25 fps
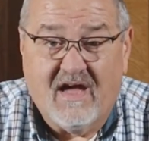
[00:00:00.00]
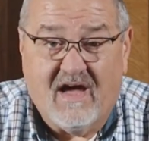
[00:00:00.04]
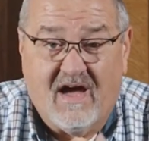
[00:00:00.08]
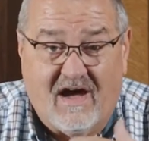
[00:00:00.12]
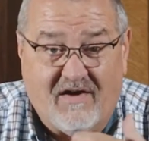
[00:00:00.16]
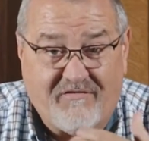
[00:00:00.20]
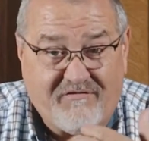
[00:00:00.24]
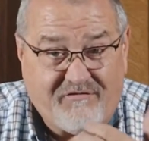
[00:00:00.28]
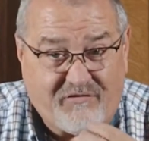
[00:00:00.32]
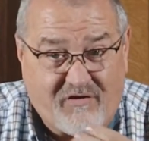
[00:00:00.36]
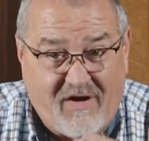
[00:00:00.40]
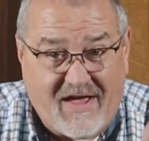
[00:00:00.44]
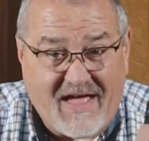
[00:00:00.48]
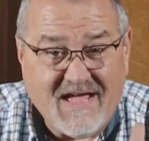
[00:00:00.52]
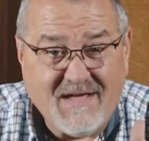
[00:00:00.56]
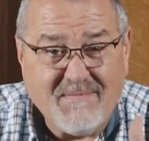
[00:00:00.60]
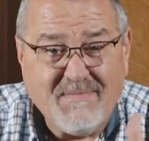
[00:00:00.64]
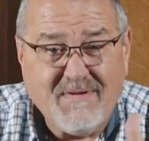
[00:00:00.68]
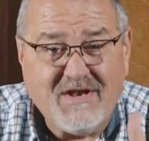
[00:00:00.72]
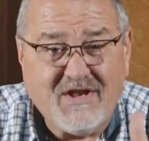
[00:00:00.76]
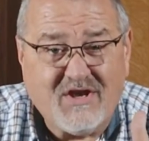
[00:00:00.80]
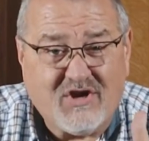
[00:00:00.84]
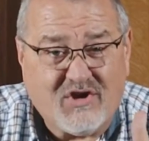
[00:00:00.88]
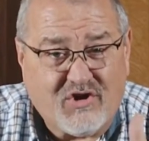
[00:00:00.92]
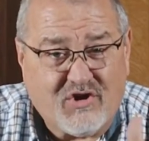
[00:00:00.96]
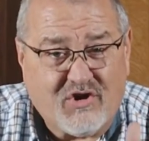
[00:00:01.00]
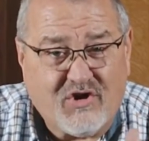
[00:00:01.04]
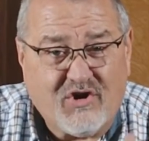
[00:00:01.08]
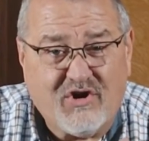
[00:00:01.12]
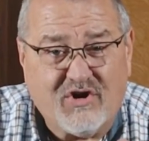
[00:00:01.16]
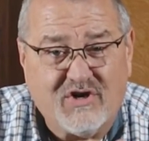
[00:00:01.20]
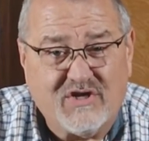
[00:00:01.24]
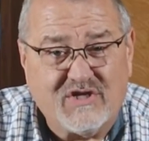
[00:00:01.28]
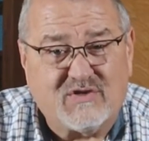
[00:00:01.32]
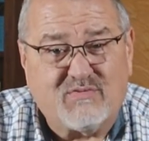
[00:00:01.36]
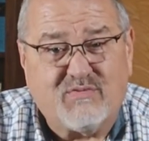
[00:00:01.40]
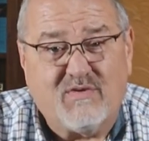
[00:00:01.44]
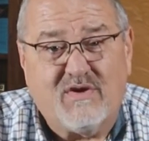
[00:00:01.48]
A fragment
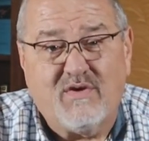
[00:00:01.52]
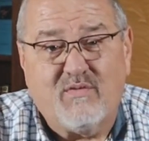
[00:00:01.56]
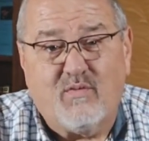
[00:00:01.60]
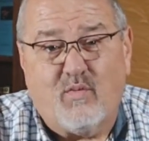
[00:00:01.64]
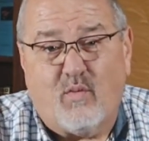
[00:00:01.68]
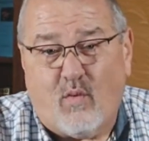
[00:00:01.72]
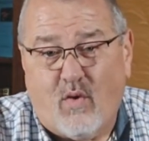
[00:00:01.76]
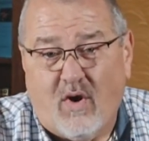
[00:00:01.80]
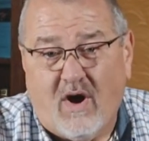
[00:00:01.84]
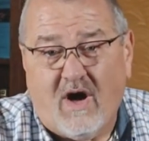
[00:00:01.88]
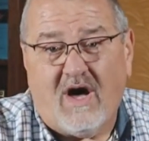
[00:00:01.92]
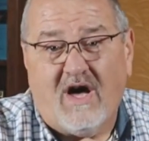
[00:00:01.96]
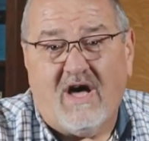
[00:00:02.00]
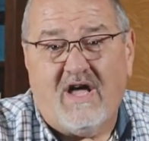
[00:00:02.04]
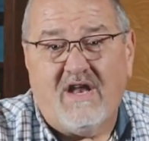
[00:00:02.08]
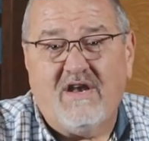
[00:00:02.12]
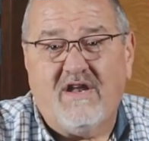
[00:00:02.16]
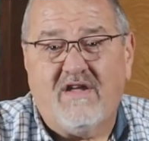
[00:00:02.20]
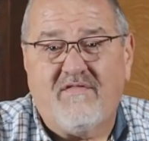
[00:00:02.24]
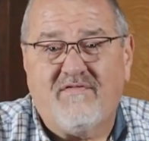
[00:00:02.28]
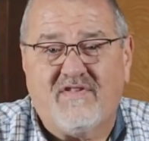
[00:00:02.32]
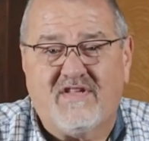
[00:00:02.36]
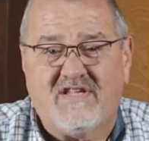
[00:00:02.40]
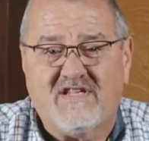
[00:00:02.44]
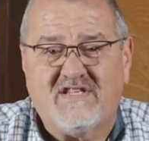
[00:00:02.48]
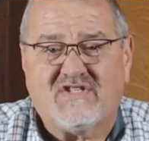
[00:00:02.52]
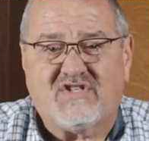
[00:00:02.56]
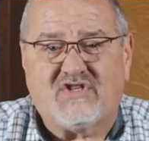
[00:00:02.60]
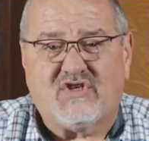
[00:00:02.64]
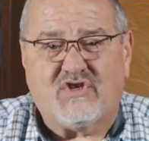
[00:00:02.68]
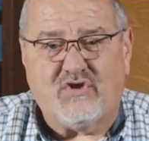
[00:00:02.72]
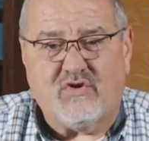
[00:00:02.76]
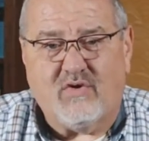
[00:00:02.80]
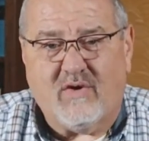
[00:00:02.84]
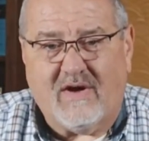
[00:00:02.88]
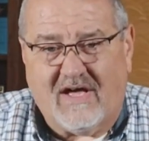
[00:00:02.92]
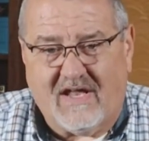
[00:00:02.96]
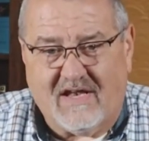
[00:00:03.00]
occurs when one of these
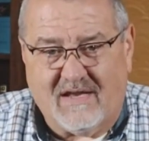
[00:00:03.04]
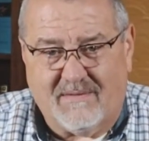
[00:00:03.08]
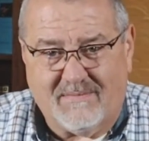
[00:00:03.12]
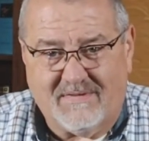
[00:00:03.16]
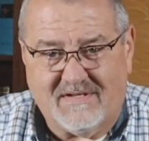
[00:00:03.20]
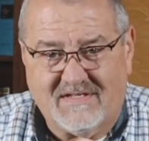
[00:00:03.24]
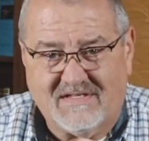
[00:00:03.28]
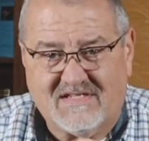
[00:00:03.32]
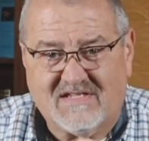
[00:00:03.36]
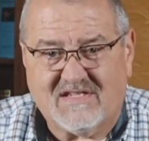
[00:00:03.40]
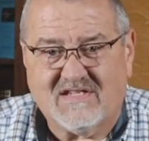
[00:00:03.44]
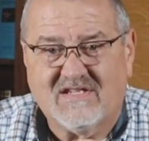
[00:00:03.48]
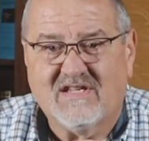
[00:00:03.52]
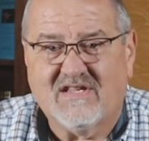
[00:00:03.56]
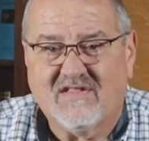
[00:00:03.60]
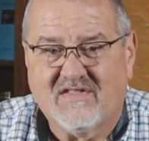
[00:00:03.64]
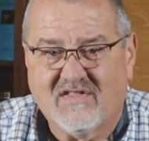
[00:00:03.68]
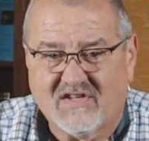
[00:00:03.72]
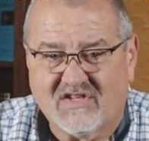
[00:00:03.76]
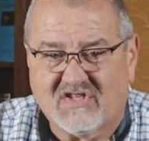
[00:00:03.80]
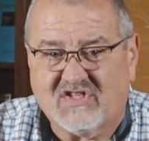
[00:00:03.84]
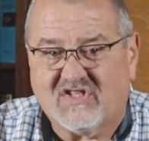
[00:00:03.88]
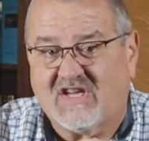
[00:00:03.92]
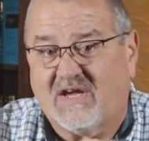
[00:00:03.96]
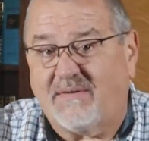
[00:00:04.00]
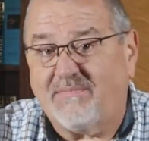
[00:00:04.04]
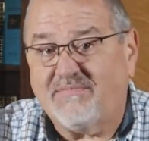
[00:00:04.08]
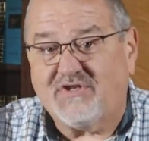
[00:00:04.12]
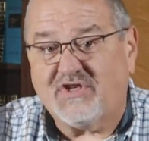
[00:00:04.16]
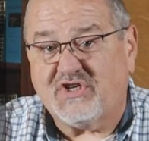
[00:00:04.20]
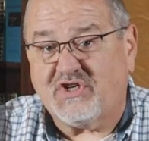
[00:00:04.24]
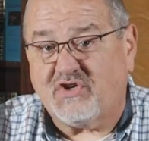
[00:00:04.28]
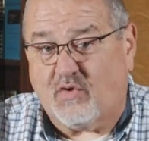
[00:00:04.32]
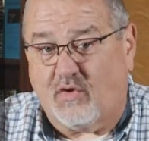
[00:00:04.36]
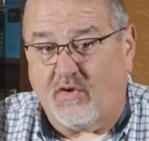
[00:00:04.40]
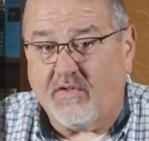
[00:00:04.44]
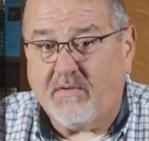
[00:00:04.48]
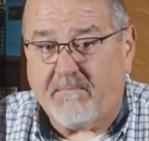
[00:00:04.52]
two elements, the
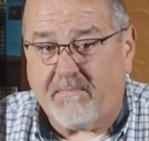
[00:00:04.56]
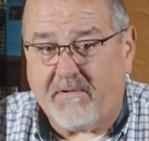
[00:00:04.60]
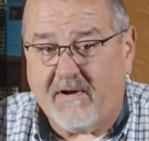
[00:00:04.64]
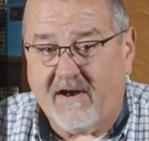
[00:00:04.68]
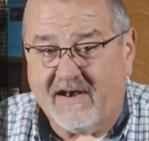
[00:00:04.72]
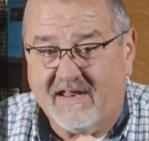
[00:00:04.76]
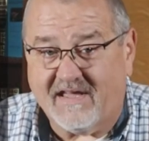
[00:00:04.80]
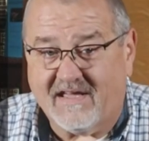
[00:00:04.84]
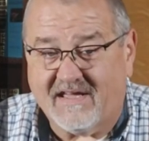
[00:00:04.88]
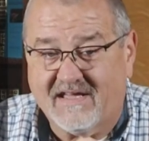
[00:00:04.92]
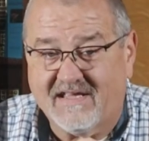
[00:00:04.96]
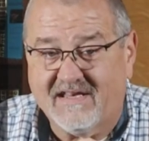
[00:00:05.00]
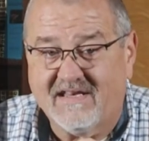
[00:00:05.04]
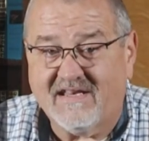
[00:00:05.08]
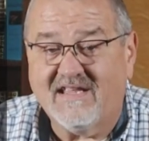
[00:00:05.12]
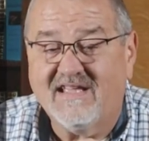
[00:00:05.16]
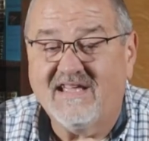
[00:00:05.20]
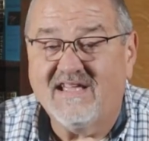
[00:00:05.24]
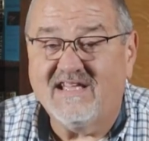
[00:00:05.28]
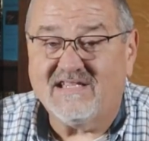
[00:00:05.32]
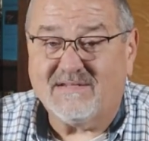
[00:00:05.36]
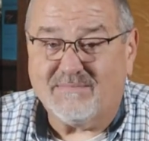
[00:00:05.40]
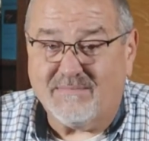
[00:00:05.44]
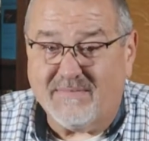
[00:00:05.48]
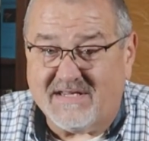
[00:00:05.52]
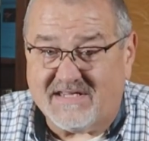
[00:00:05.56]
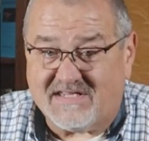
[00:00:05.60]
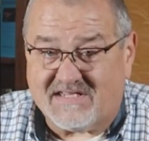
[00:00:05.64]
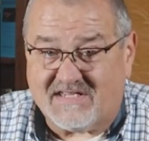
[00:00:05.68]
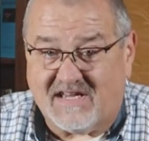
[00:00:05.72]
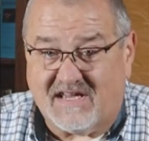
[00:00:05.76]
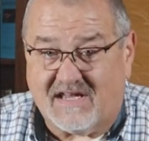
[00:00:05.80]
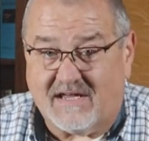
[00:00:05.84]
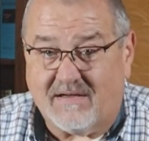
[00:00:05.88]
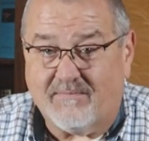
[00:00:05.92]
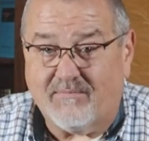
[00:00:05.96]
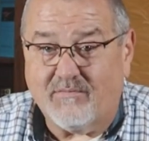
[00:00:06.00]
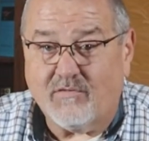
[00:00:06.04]
subject or the predicate, is
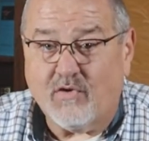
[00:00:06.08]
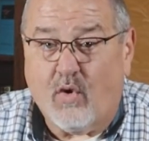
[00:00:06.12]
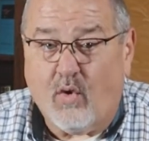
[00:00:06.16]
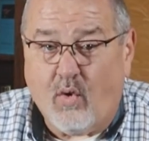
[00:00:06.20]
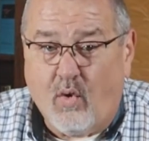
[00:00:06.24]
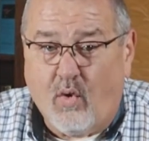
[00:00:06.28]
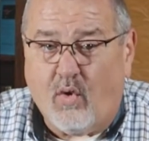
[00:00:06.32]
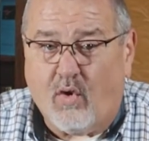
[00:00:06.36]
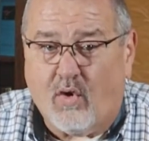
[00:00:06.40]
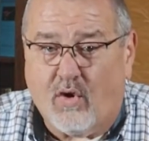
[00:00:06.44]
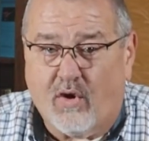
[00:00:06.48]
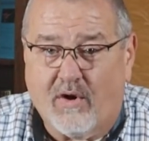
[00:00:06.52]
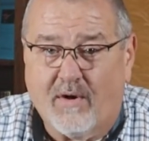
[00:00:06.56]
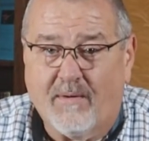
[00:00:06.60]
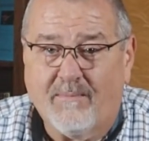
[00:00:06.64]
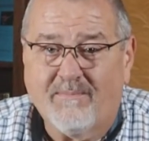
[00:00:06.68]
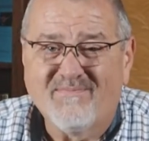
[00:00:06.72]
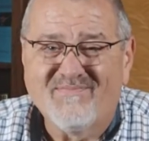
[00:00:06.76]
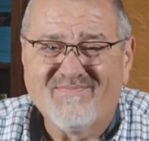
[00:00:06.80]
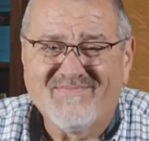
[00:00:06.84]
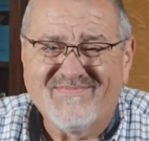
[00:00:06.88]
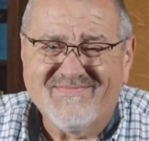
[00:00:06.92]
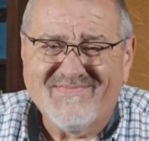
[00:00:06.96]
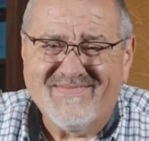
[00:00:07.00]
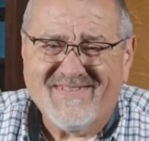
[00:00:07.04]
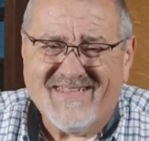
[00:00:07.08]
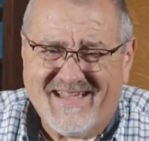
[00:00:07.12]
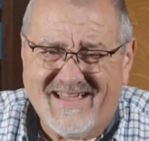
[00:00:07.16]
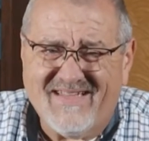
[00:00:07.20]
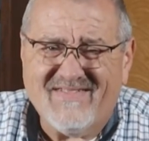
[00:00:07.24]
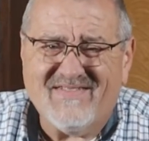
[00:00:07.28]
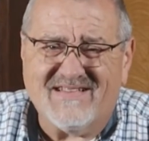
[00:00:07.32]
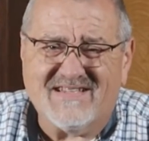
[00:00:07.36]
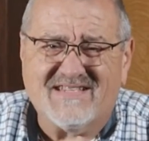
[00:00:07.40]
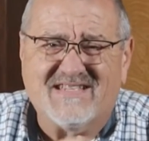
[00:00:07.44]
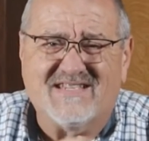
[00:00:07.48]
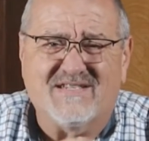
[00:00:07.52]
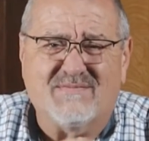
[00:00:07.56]
missing, or, and
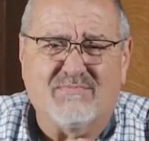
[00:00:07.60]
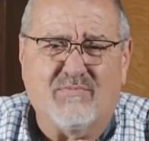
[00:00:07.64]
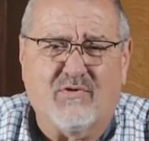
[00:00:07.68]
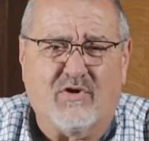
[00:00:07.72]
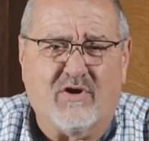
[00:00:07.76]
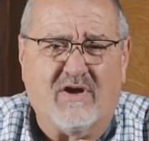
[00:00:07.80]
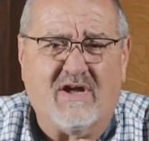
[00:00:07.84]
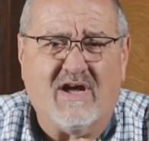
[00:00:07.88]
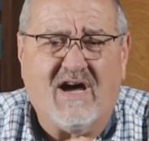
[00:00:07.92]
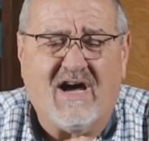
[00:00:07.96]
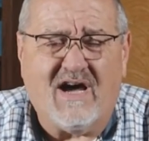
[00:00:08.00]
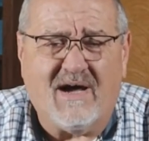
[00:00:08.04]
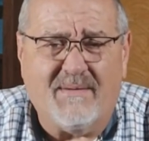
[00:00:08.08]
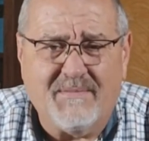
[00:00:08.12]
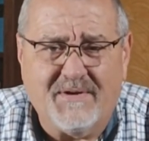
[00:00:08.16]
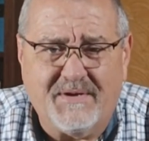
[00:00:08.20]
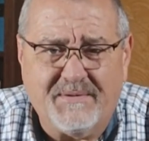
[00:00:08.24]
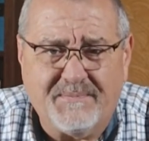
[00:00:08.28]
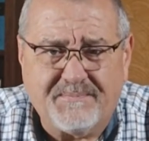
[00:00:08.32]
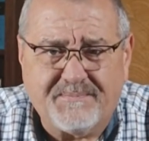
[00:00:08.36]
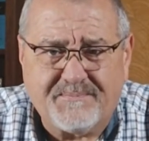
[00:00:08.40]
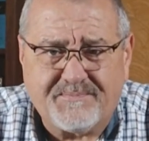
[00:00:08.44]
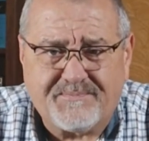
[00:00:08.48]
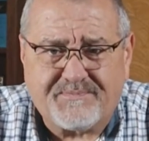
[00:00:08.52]
this is more common,